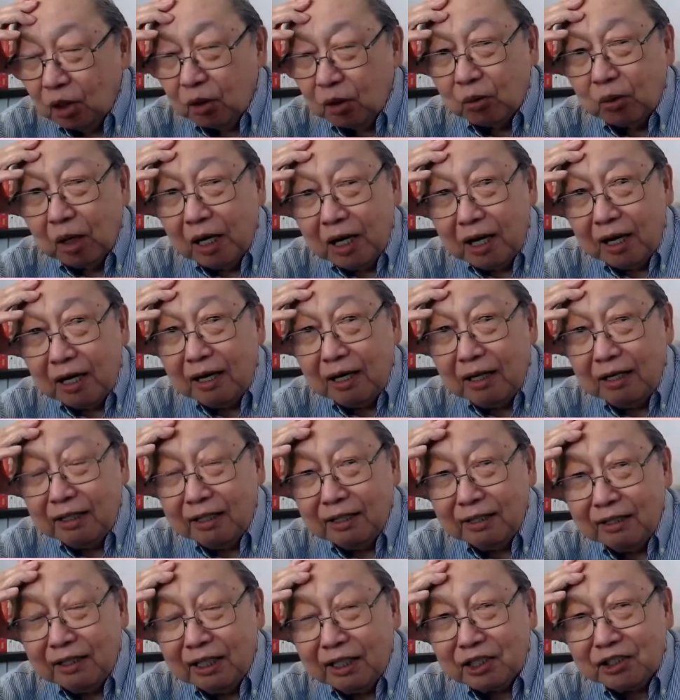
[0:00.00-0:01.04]
Well,
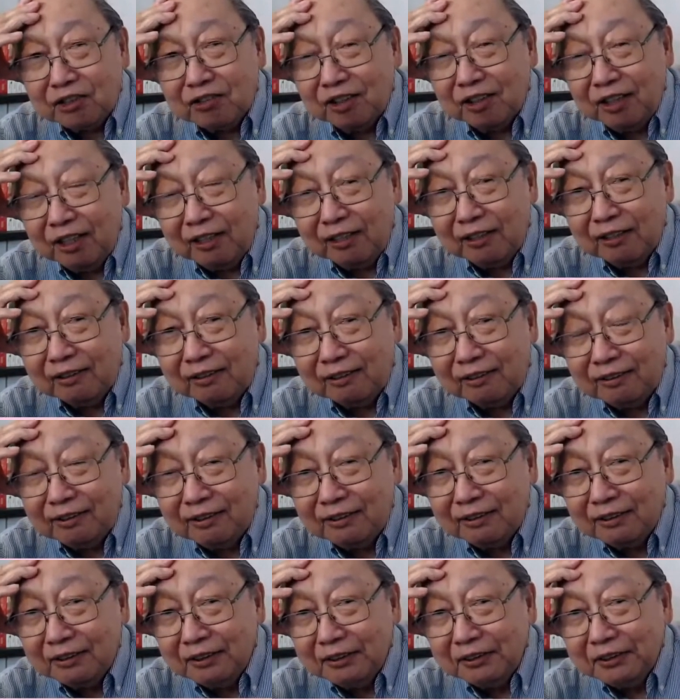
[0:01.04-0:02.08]
in this
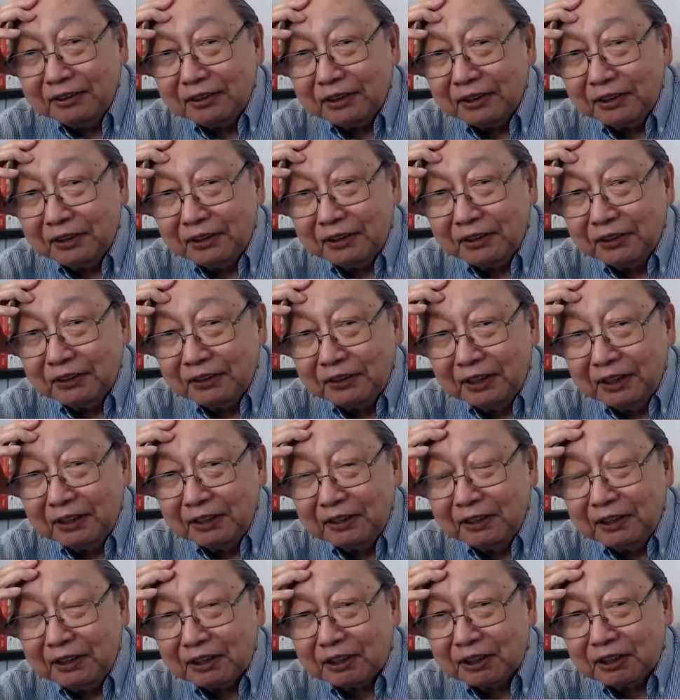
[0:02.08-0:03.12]
year,
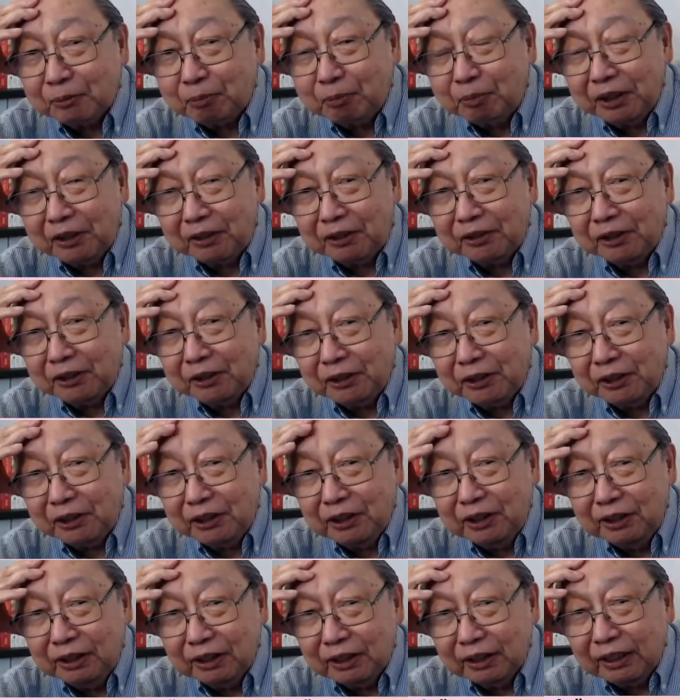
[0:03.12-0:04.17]
in this
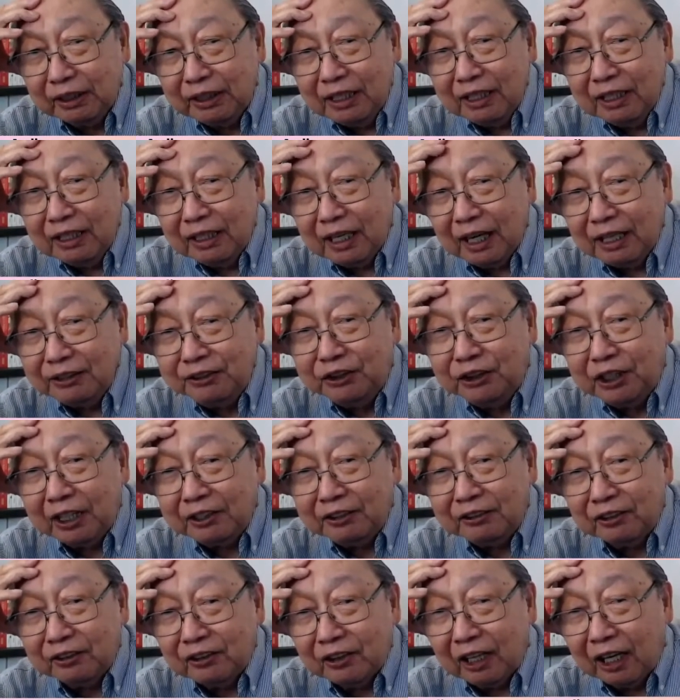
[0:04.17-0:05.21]
period, a
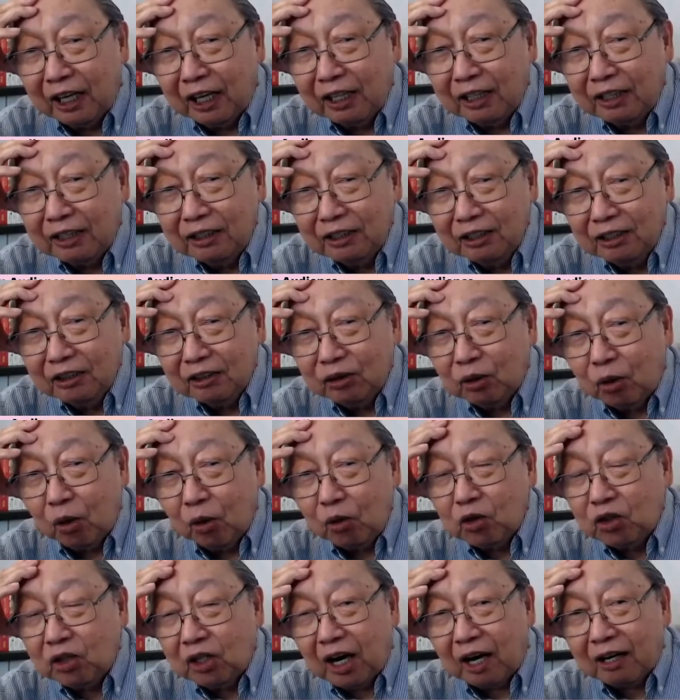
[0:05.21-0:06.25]
general
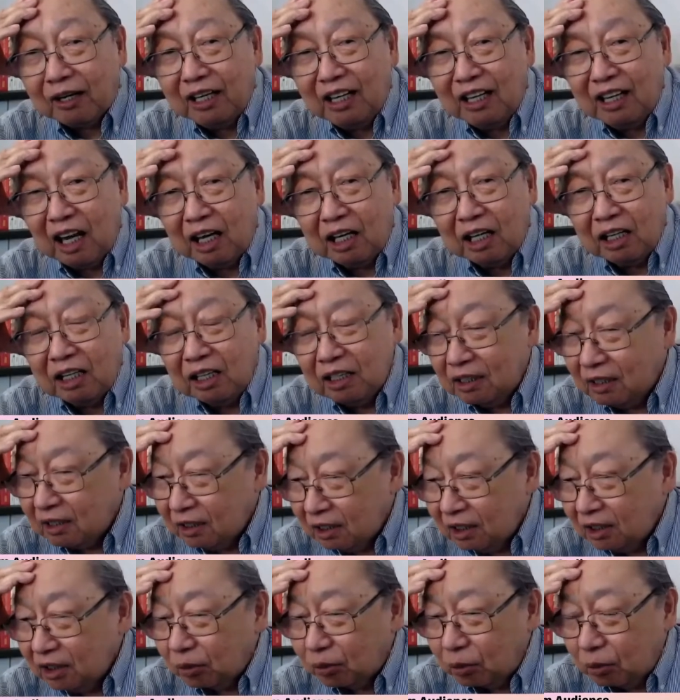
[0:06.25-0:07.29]
called Karingal,
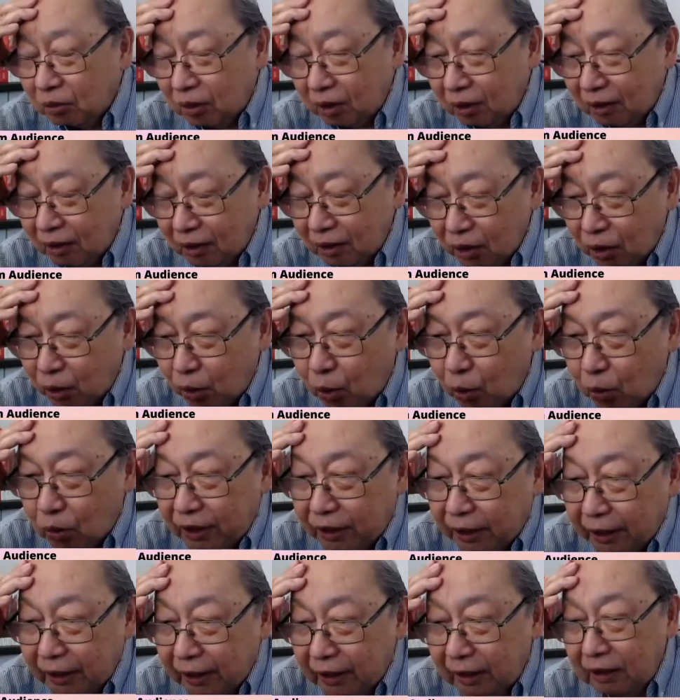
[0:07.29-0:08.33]
who
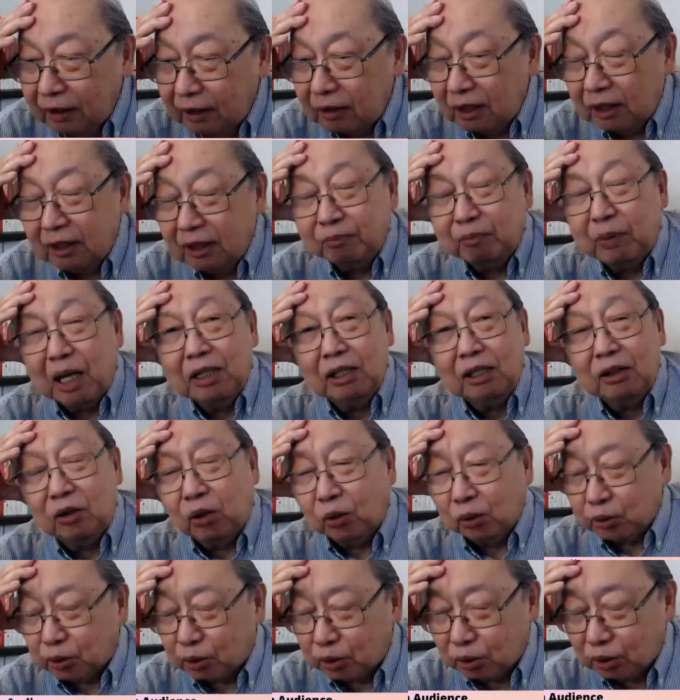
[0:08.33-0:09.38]
killed
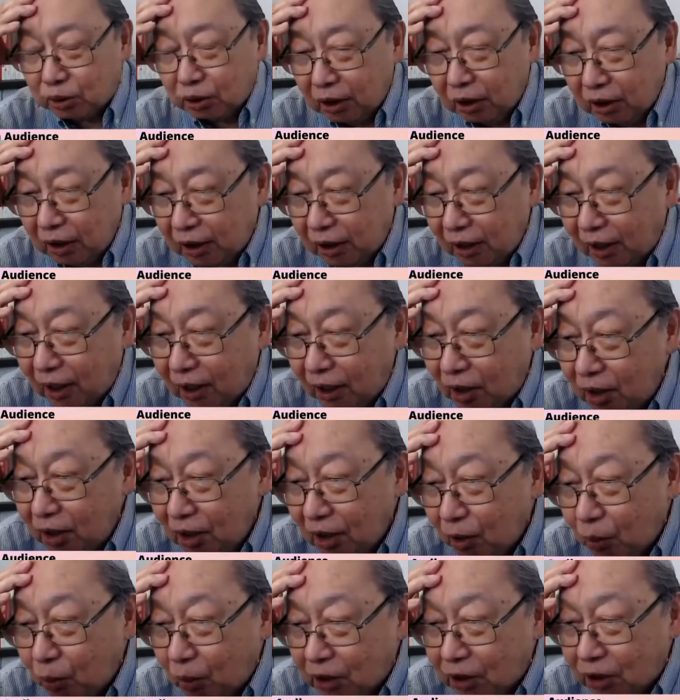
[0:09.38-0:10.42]
Balgos,
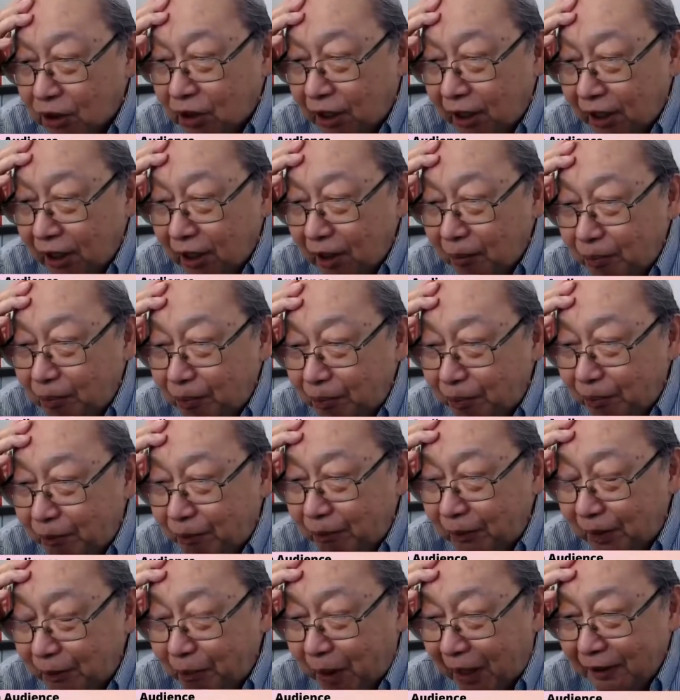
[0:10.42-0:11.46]
was killed
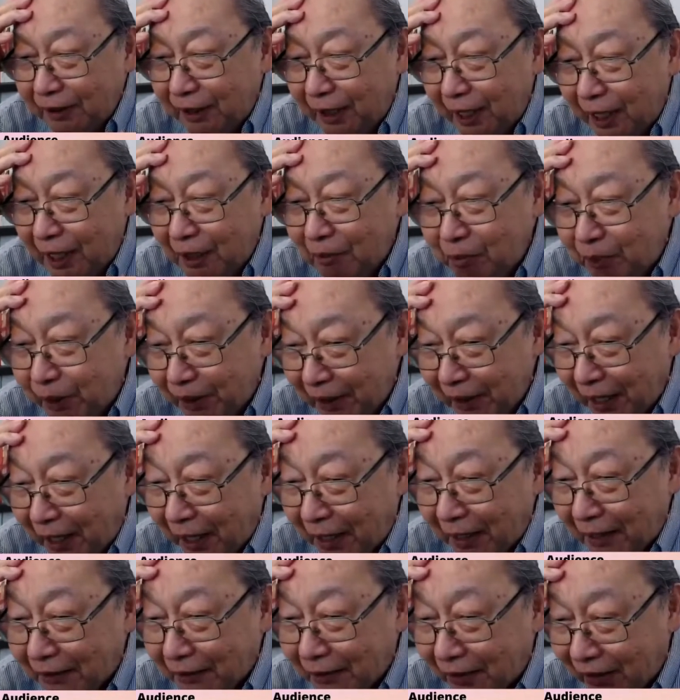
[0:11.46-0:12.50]
by the
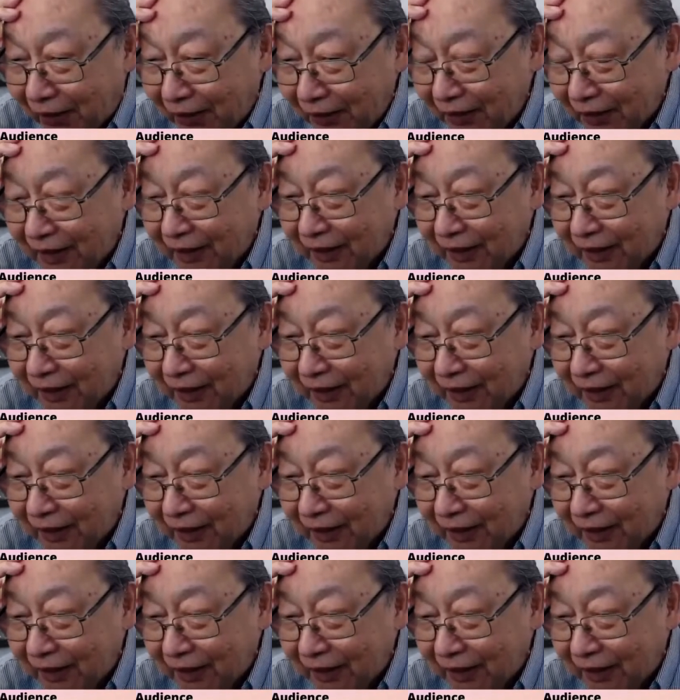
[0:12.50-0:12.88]
NPA.